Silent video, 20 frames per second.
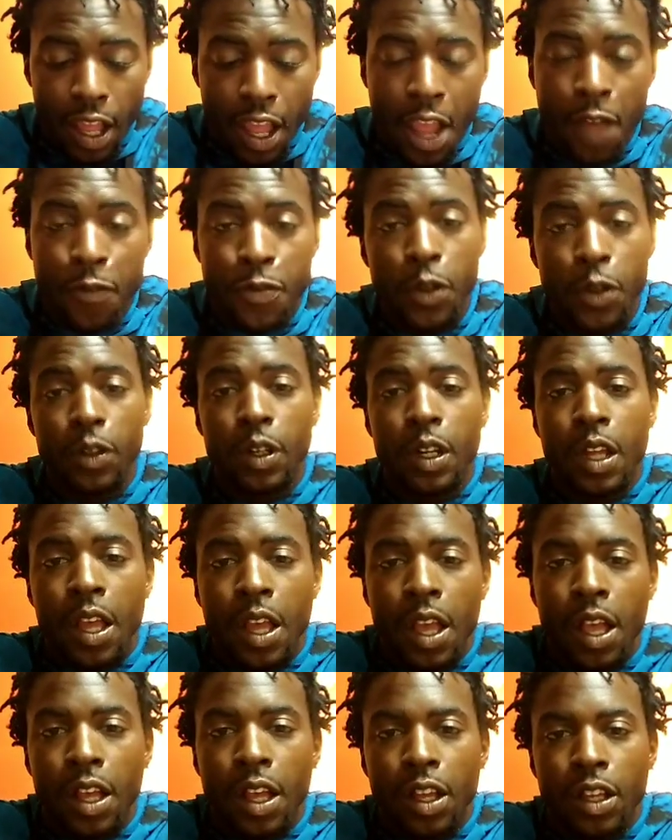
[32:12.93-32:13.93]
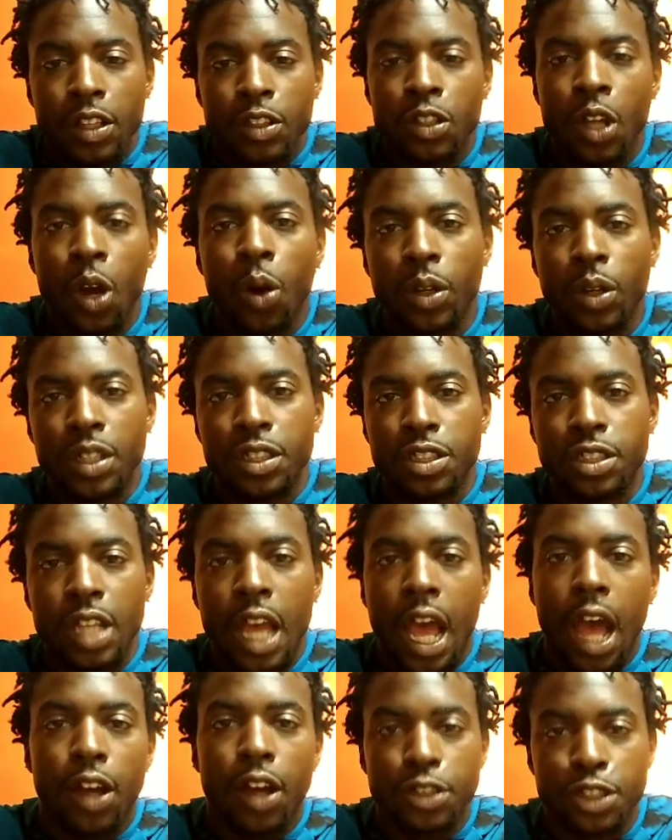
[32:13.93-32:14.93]
if you noticed
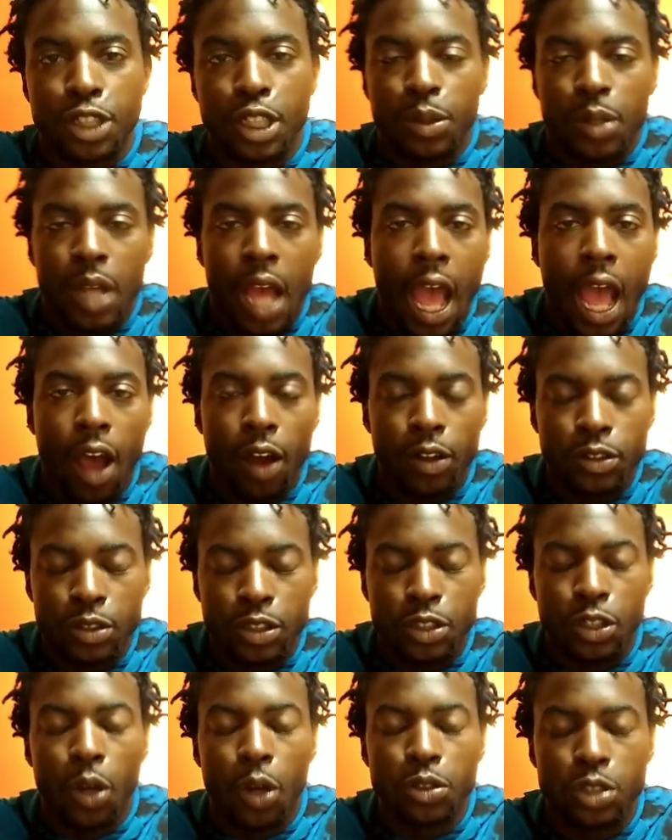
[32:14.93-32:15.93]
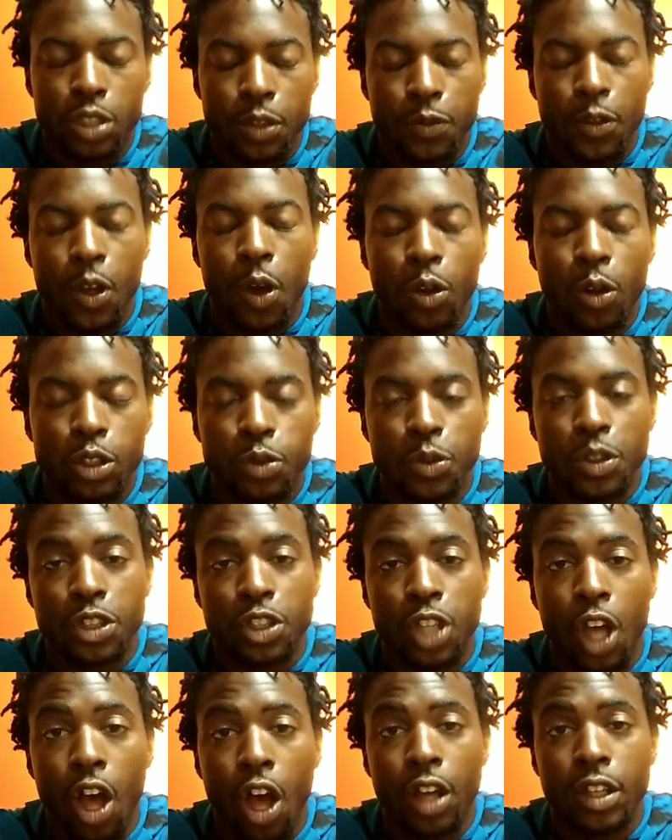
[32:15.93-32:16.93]
how Joseph Coles was
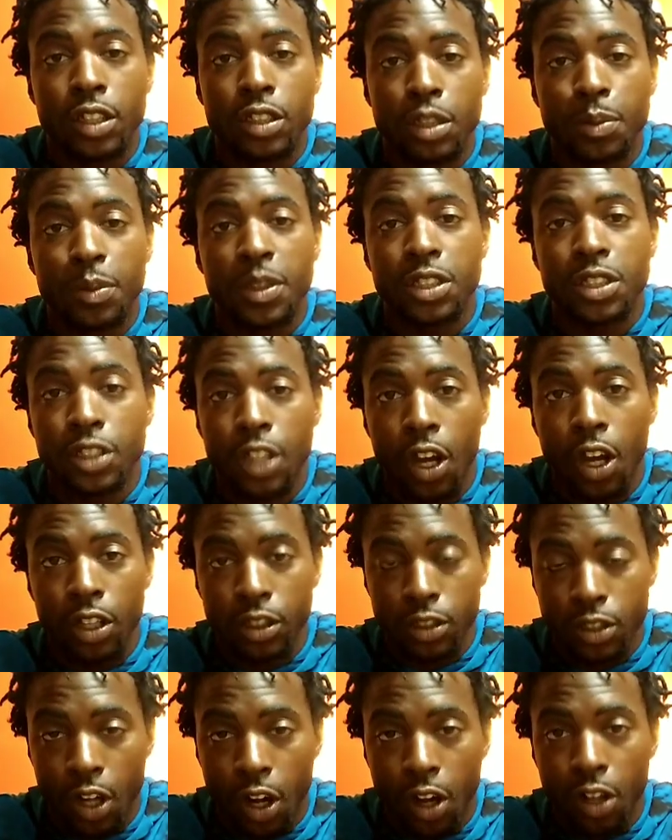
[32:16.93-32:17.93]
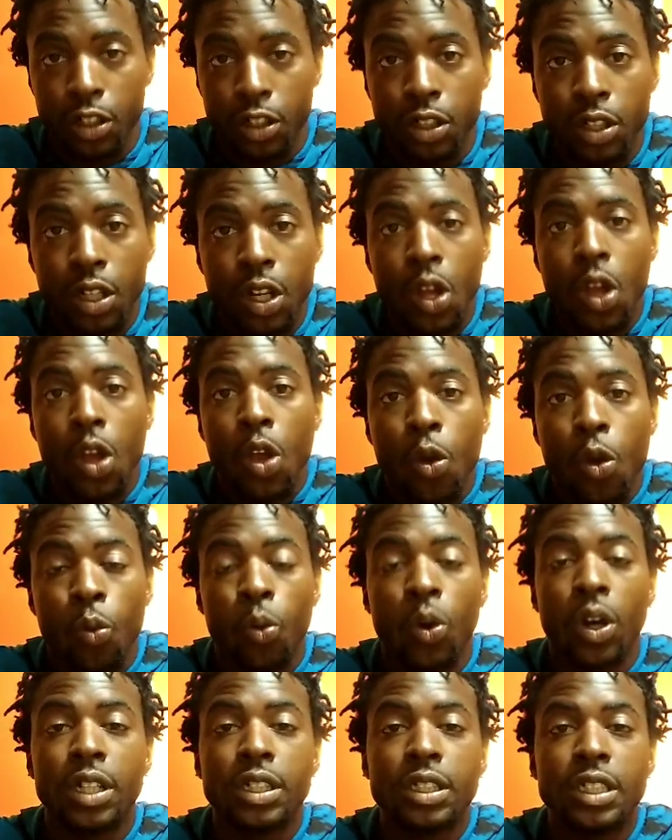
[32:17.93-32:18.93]
talking to Miss Dawn Carter,
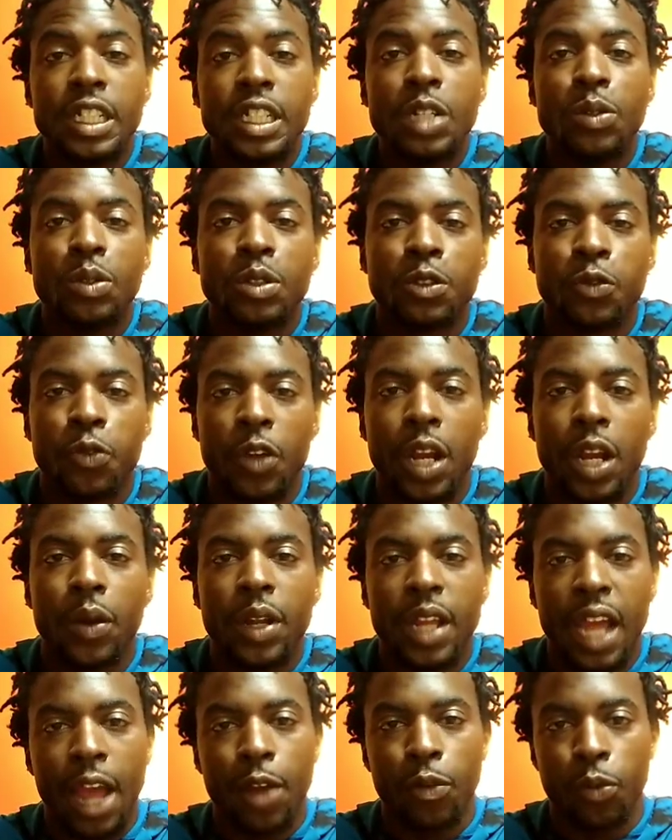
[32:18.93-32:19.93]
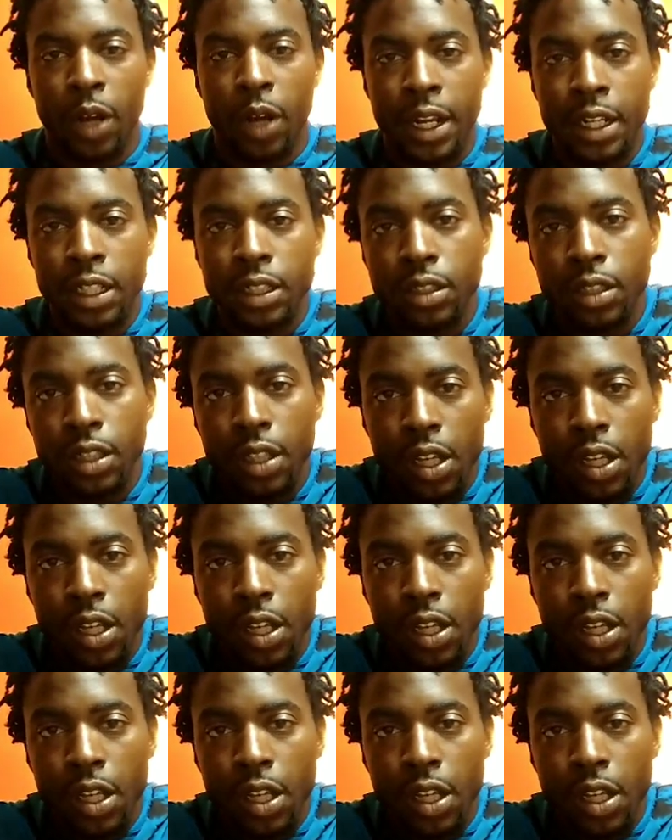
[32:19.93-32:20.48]
one, he was very irate.